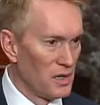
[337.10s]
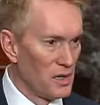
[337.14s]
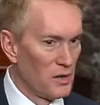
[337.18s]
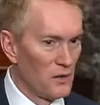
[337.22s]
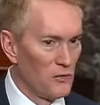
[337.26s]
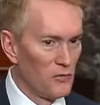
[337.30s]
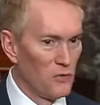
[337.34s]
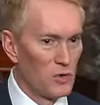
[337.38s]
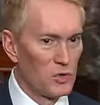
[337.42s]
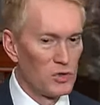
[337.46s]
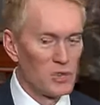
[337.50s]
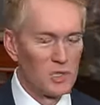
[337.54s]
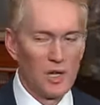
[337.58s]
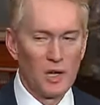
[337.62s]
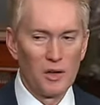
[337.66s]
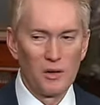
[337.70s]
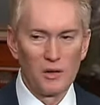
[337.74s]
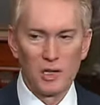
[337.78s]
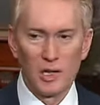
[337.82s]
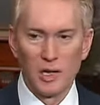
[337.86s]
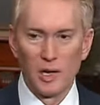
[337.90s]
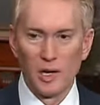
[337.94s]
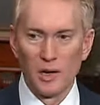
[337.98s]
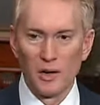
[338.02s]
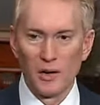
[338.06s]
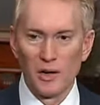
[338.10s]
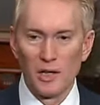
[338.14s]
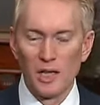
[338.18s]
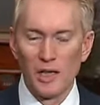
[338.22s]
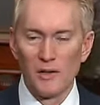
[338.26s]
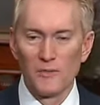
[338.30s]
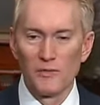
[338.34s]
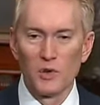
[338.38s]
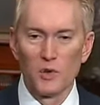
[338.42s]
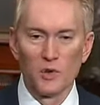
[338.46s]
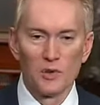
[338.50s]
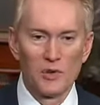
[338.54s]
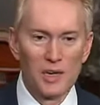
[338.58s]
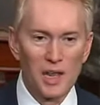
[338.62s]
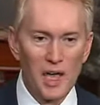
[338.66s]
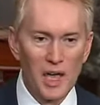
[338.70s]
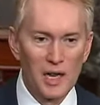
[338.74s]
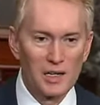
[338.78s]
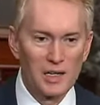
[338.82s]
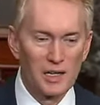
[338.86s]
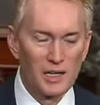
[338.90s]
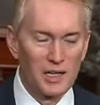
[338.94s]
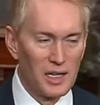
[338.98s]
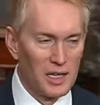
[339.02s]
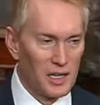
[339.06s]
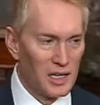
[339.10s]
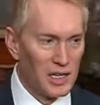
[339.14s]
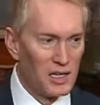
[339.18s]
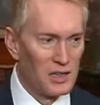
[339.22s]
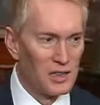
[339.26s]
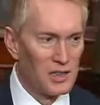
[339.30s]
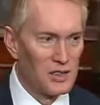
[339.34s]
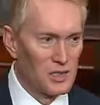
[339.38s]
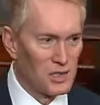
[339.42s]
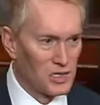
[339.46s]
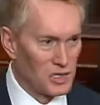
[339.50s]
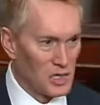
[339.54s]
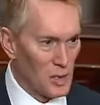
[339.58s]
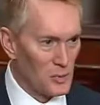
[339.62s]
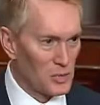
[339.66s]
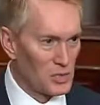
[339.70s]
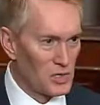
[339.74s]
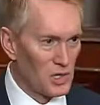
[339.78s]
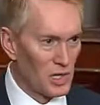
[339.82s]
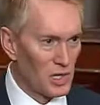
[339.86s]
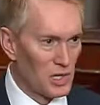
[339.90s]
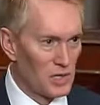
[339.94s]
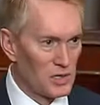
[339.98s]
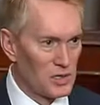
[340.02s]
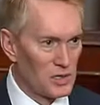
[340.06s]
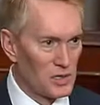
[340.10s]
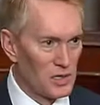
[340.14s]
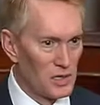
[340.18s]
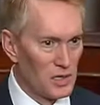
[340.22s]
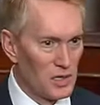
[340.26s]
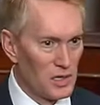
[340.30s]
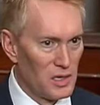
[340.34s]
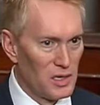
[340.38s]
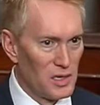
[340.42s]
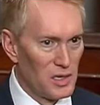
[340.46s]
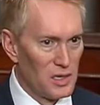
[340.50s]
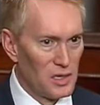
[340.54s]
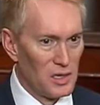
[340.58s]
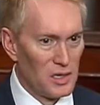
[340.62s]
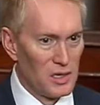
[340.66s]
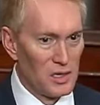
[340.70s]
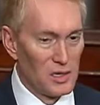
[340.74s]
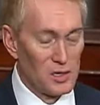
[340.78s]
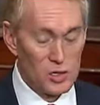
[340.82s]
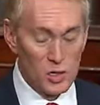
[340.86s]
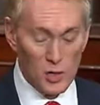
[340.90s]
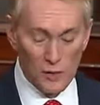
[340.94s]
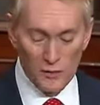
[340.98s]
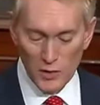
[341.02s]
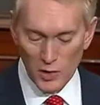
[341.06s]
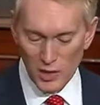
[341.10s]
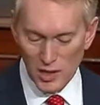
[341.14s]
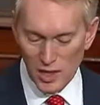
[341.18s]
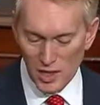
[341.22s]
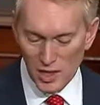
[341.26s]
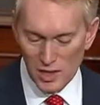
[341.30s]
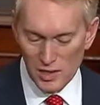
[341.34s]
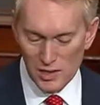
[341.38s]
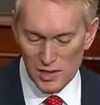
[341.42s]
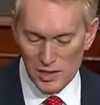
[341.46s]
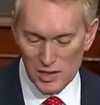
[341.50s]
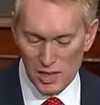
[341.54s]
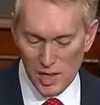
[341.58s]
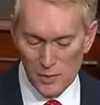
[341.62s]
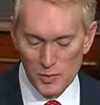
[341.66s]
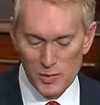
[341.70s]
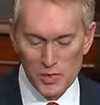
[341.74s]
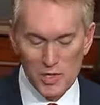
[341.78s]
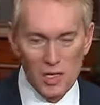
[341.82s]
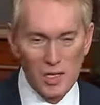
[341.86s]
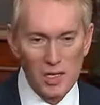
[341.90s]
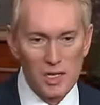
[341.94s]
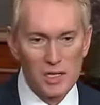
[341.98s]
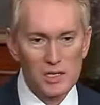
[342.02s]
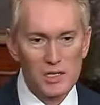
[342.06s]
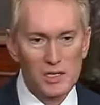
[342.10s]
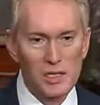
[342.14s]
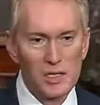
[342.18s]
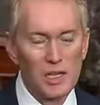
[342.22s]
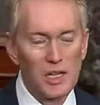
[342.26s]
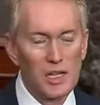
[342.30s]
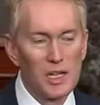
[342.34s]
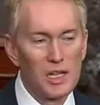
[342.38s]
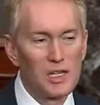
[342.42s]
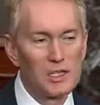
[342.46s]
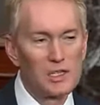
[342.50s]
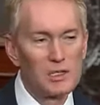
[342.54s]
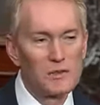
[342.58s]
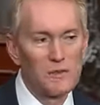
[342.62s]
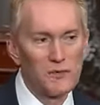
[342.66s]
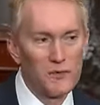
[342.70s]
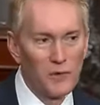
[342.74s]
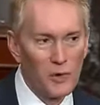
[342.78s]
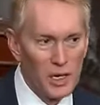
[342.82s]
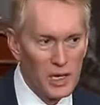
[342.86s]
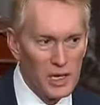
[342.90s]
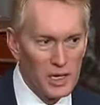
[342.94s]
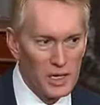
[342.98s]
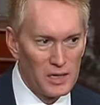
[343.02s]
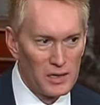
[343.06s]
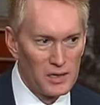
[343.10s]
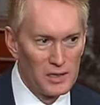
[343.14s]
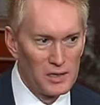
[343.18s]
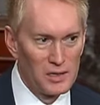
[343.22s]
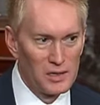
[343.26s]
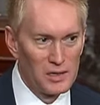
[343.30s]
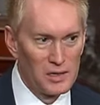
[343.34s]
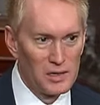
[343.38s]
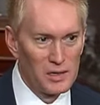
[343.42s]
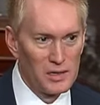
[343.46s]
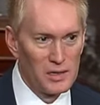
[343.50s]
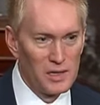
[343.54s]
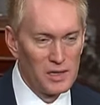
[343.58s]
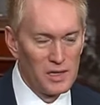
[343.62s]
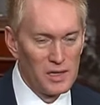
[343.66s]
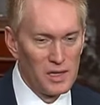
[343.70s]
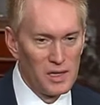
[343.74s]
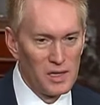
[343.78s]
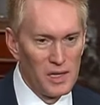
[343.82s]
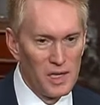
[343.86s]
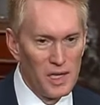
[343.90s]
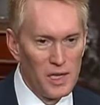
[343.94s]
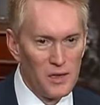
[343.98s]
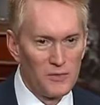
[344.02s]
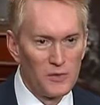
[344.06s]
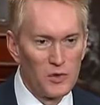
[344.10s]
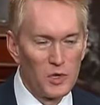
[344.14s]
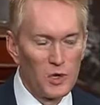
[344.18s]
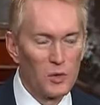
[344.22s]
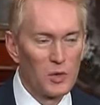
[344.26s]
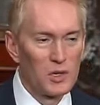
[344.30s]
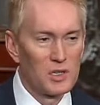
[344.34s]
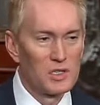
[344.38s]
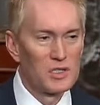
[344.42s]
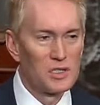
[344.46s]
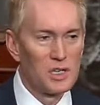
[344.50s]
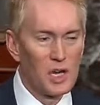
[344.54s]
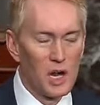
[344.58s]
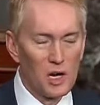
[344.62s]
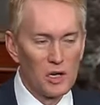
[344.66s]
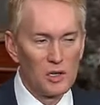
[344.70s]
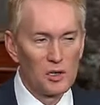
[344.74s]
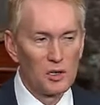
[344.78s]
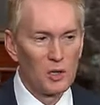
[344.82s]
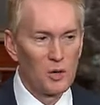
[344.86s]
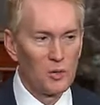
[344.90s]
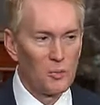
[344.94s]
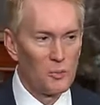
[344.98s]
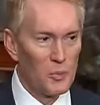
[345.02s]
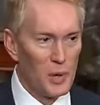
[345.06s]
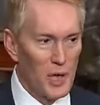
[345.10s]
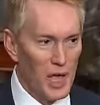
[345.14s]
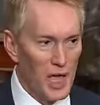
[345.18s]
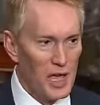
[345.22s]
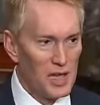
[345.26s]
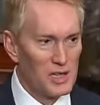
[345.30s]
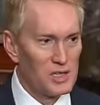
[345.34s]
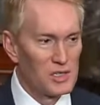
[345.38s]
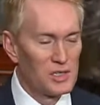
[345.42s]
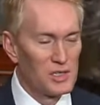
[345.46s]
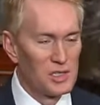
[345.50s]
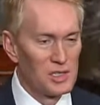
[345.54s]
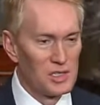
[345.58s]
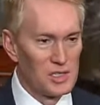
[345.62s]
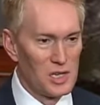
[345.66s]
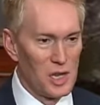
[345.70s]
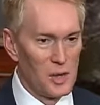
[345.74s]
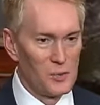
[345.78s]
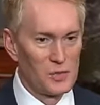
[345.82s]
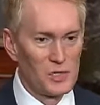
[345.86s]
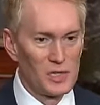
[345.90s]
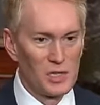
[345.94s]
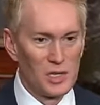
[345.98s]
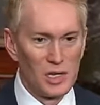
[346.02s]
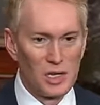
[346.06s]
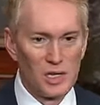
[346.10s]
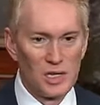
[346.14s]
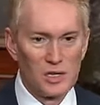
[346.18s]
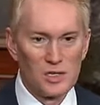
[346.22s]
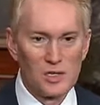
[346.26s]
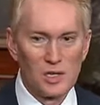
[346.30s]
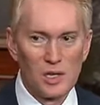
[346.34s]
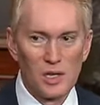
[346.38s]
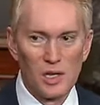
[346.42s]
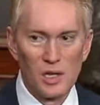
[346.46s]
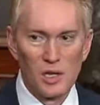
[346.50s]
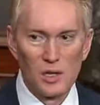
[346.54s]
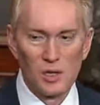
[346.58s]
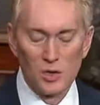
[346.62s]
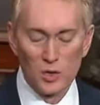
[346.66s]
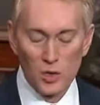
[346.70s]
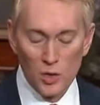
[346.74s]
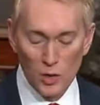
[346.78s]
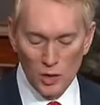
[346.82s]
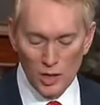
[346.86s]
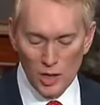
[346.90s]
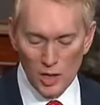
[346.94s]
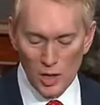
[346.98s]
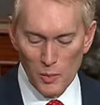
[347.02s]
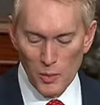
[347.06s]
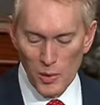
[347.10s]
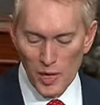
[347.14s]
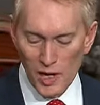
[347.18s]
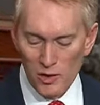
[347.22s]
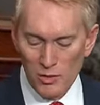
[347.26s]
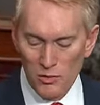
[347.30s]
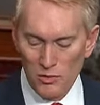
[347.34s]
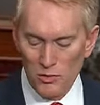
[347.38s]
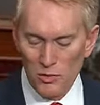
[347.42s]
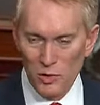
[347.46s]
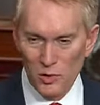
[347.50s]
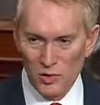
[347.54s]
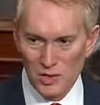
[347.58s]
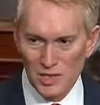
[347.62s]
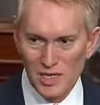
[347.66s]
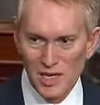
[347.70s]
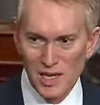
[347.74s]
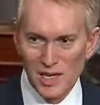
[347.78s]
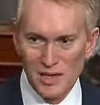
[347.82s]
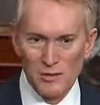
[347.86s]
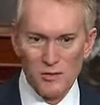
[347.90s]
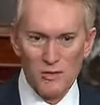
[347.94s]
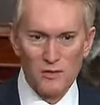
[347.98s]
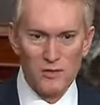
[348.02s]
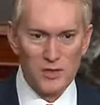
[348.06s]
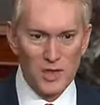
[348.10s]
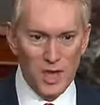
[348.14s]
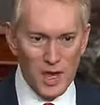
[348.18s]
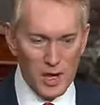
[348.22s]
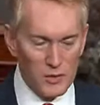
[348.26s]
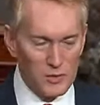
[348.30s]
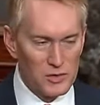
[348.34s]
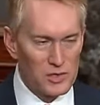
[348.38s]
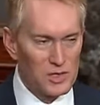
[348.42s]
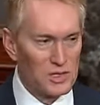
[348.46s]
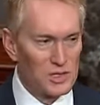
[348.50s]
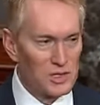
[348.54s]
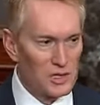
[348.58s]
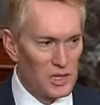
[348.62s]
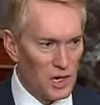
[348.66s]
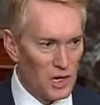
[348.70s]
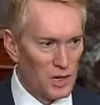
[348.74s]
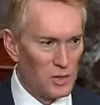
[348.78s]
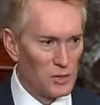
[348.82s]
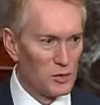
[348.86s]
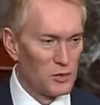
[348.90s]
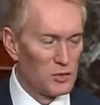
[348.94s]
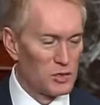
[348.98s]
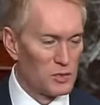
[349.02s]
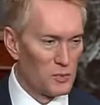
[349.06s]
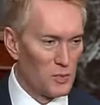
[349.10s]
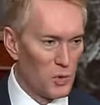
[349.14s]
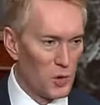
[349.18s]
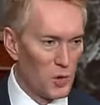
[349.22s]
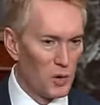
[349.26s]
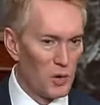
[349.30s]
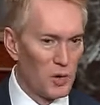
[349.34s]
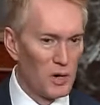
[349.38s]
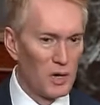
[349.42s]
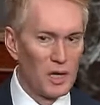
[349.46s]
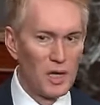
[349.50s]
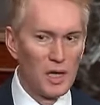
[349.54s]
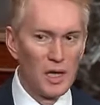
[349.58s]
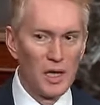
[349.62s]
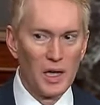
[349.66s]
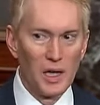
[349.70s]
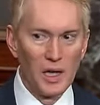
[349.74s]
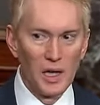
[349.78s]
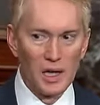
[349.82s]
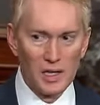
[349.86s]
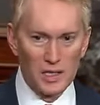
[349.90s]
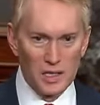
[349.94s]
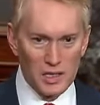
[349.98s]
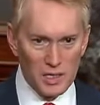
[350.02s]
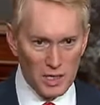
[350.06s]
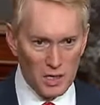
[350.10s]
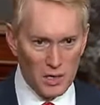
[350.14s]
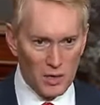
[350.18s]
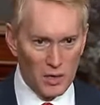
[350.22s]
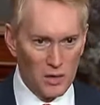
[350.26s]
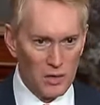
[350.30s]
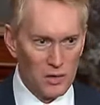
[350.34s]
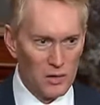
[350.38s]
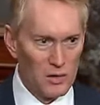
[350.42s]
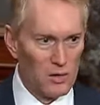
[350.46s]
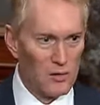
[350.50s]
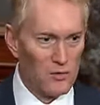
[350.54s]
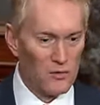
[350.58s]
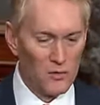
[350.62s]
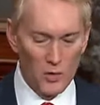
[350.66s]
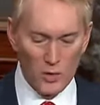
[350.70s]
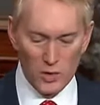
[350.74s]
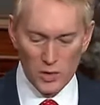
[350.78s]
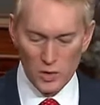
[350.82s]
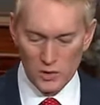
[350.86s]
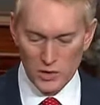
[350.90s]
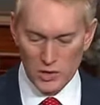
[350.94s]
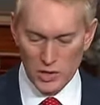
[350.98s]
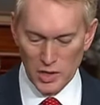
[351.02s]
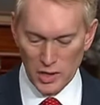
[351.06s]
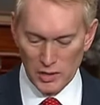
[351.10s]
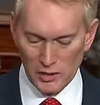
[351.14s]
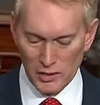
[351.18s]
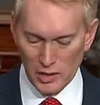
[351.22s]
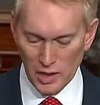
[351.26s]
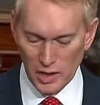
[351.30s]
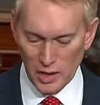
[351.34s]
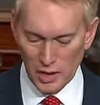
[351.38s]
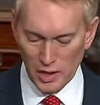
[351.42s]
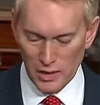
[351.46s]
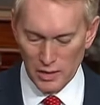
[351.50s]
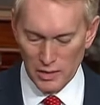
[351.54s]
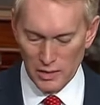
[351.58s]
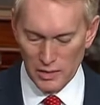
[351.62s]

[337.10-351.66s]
for child care if you're not getting the subsidies. So if you're getting the subsidies, it's free. If you're $1 past the subsidies, you're going to pay $13,000 more a year for your child care.